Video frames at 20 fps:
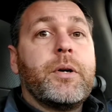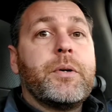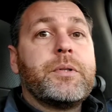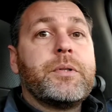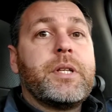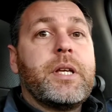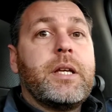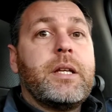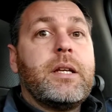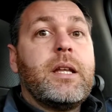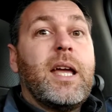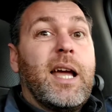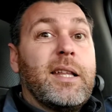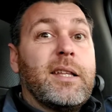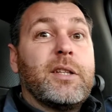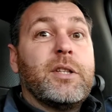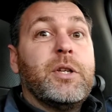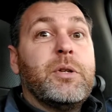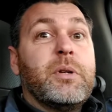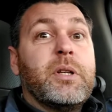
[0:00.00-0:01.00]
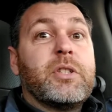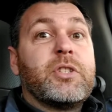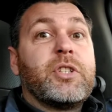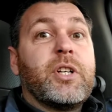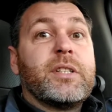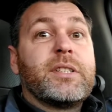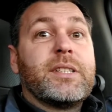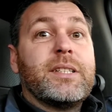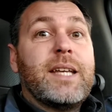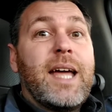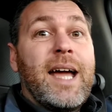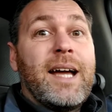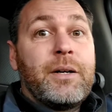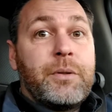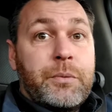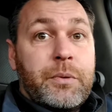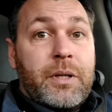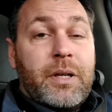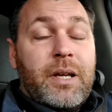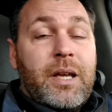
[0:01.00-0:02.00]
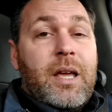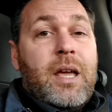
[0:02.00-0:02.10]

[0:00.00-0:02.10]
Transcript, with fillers: those in and the unit shuts down.